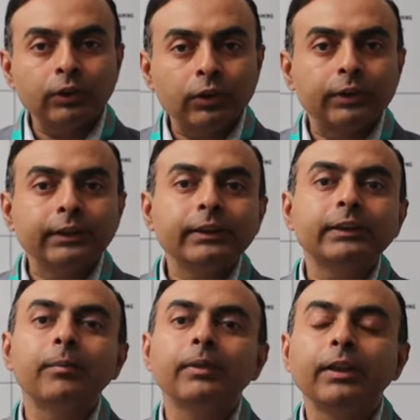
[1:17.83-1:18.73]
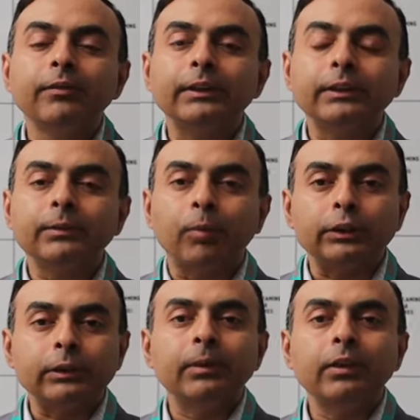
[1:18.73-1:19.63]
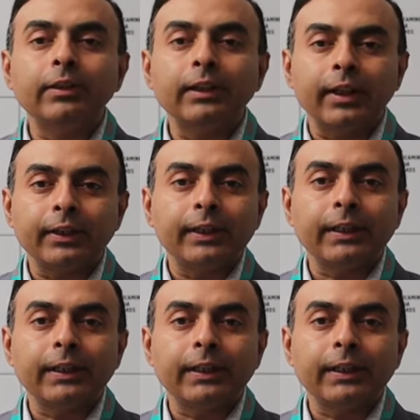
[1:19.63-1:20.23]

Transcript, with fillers: So this is something which is possible with connected